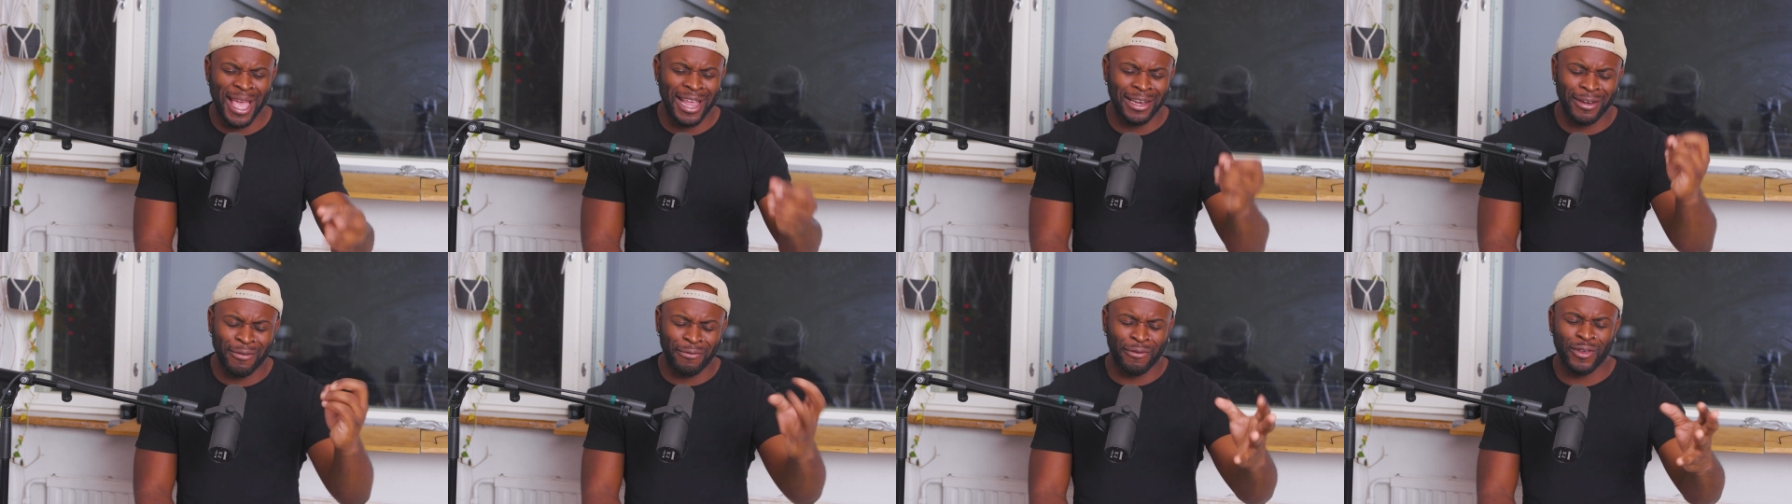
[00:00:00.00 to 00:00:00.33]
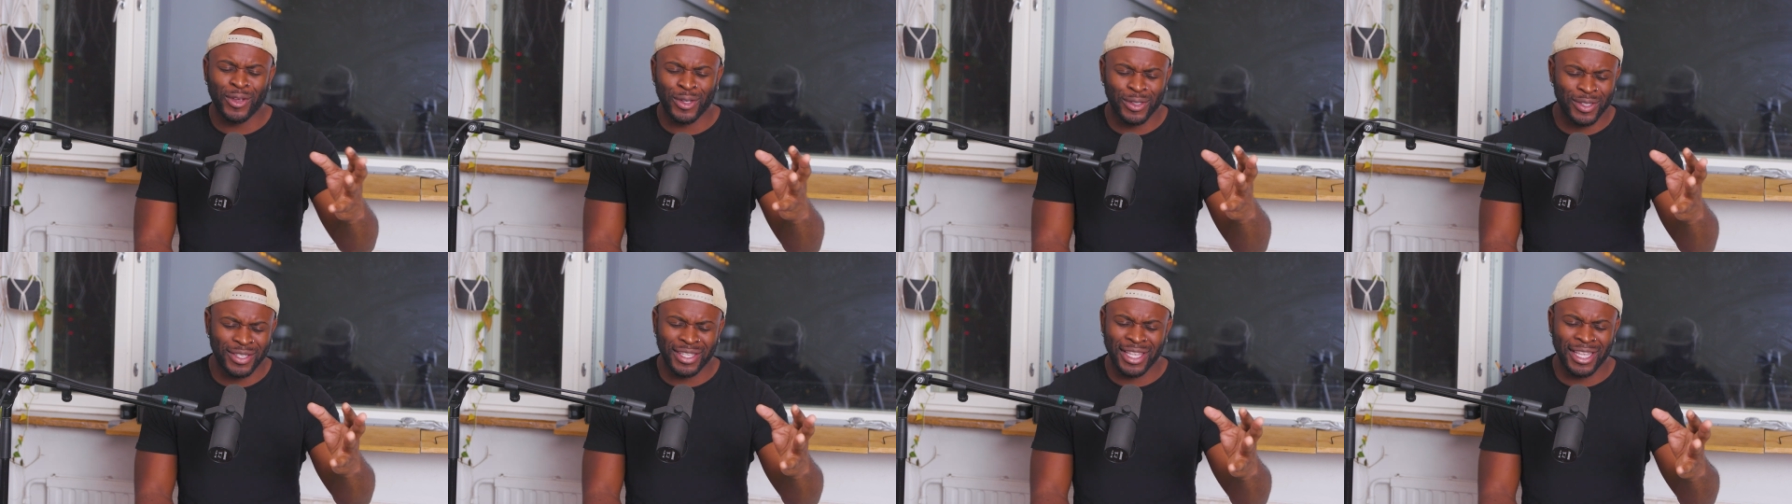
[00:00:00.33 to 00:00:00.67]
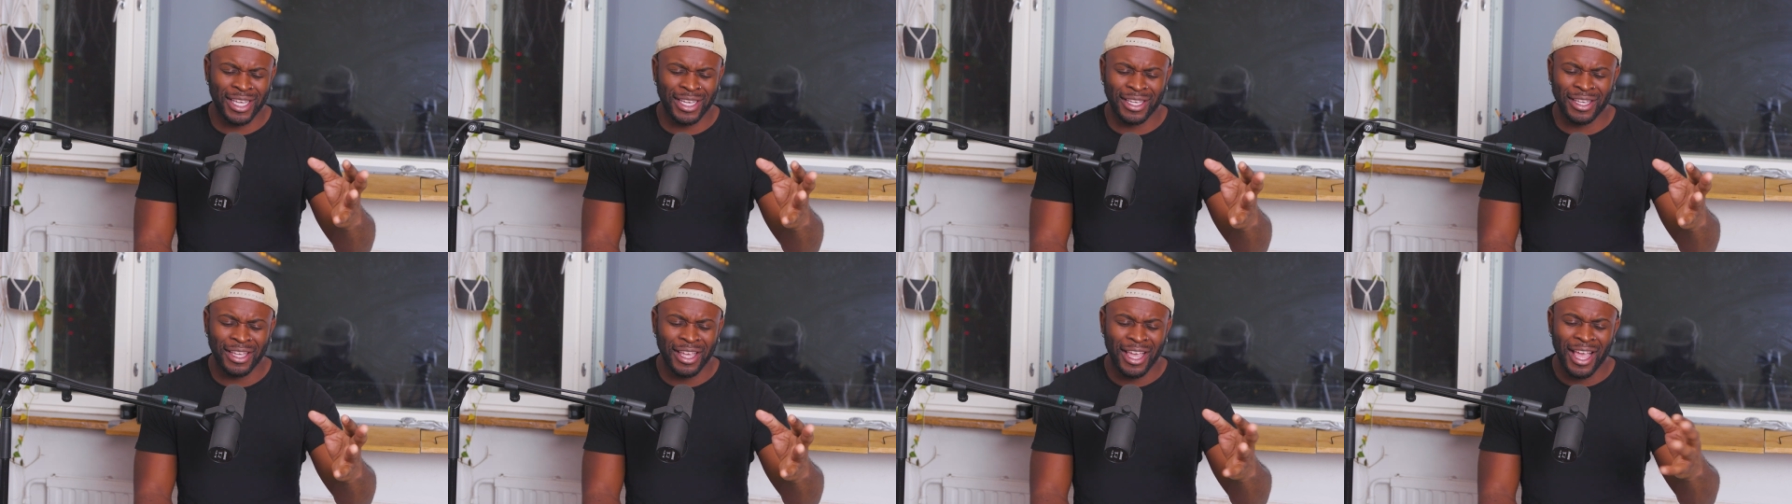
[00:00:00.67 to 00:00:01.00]
And the first
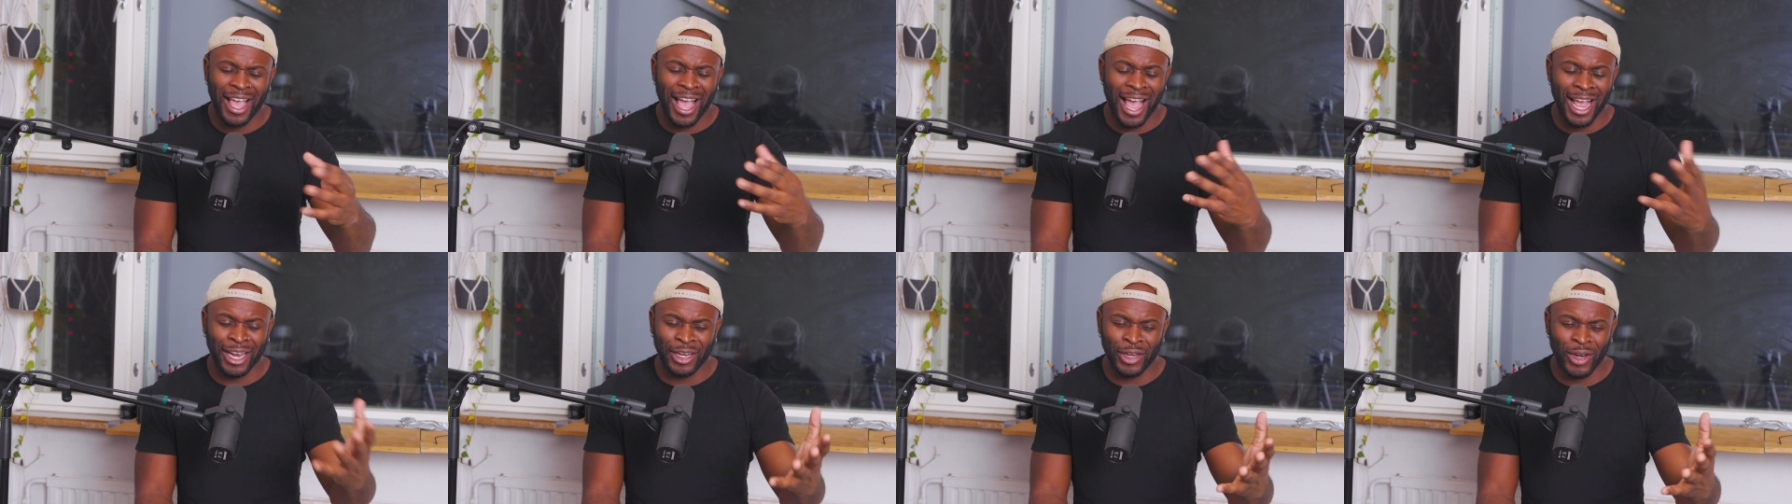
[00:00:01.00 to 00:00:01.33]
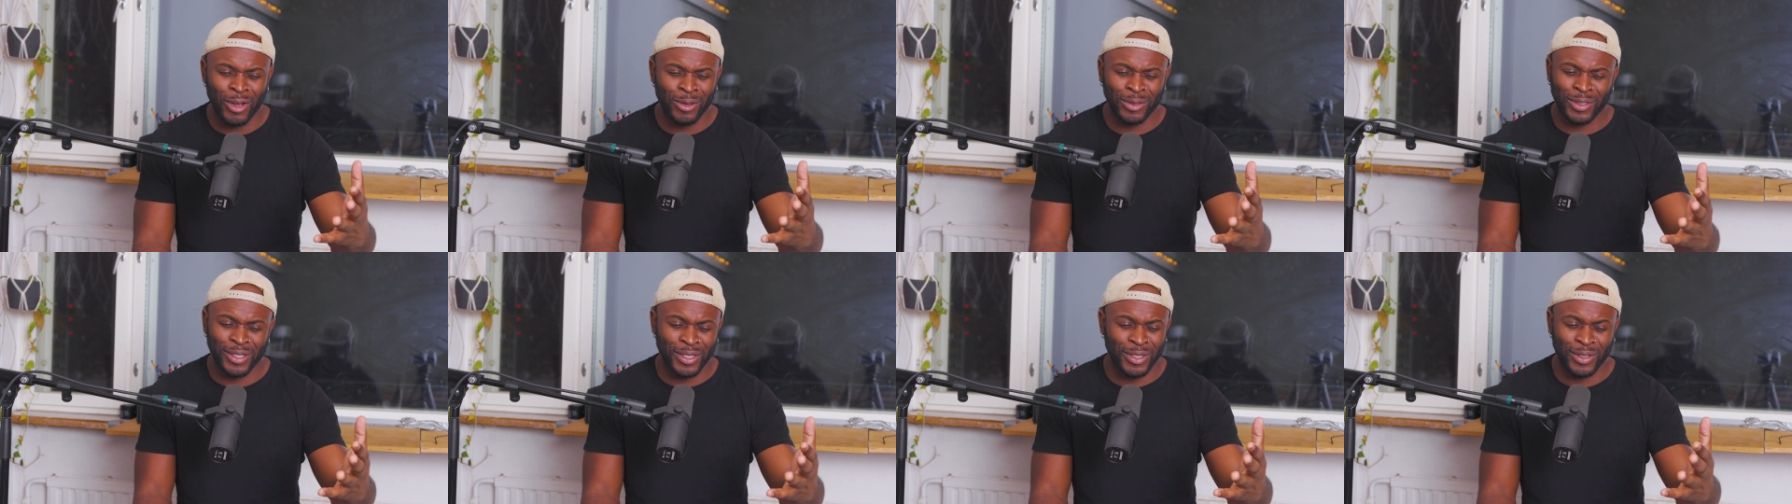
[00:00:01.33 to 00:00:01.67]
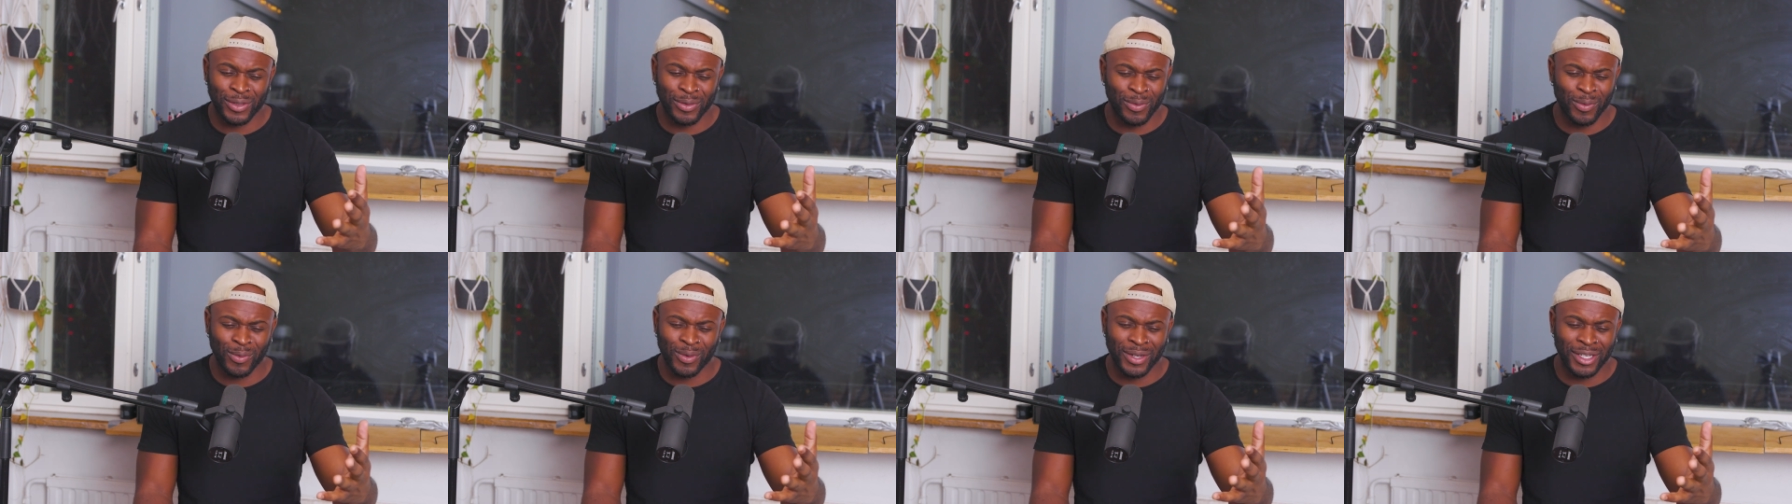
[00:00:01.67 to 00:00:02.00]
thing I
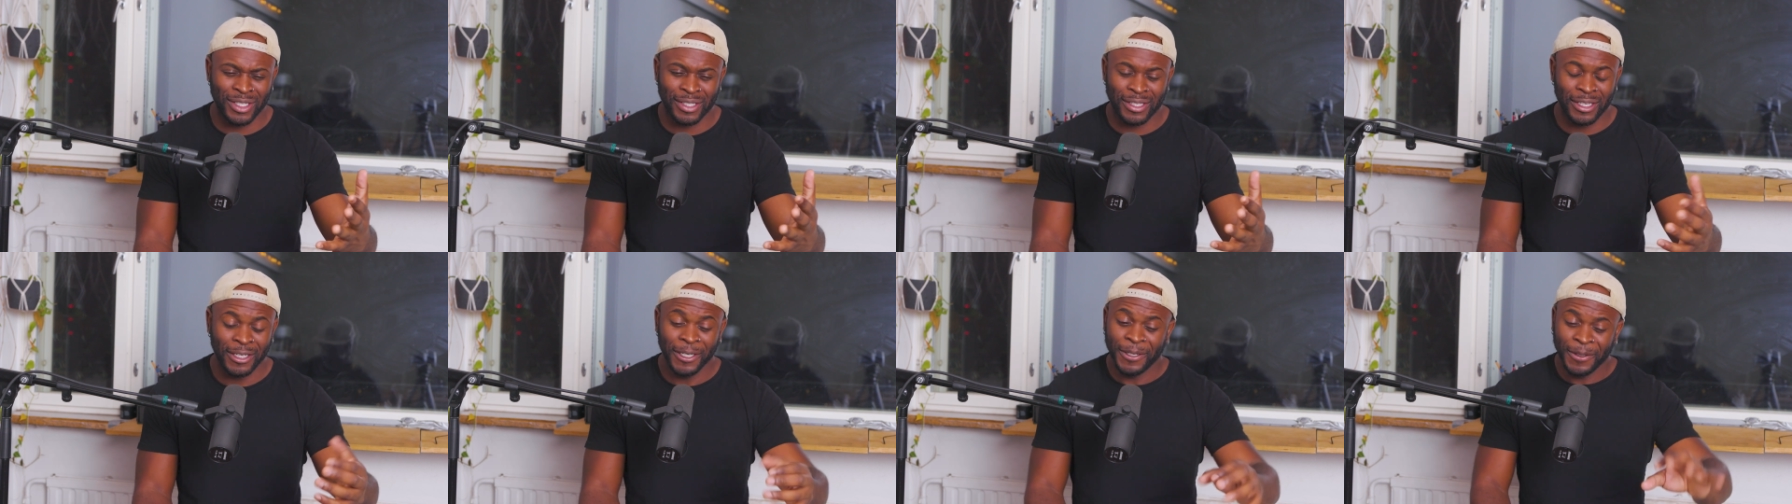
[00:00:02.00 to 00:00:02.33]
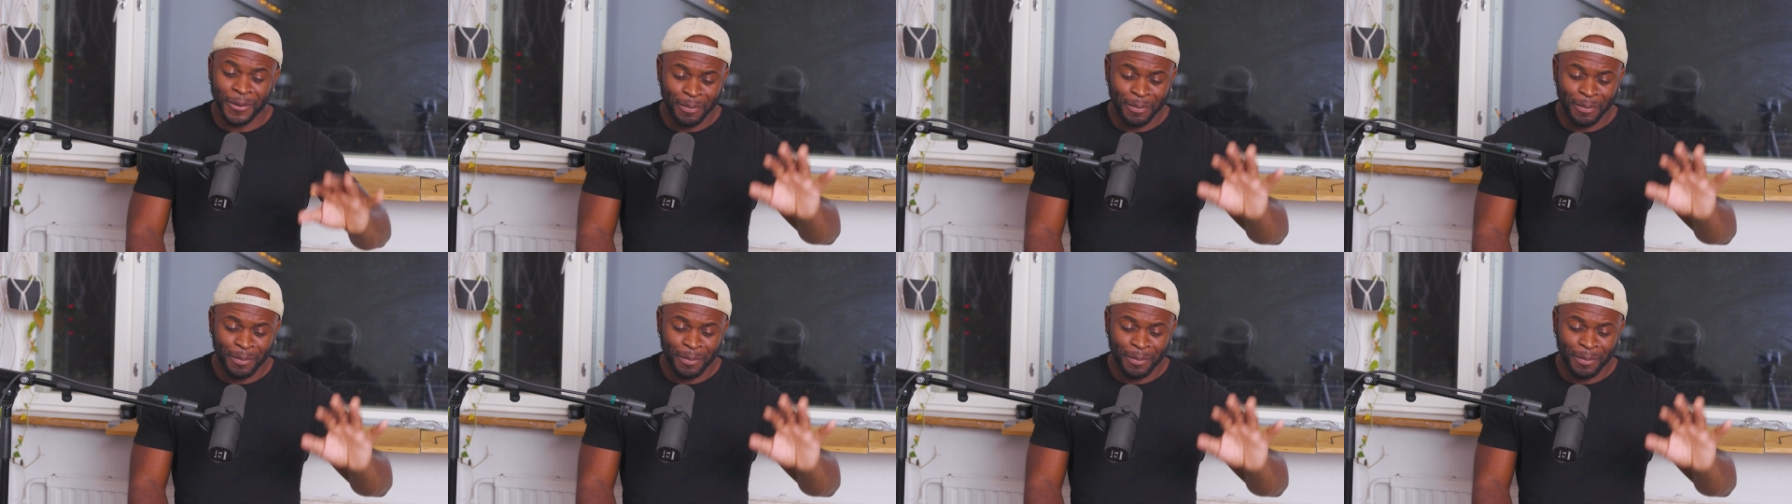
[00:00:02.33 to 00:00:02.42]
noticed was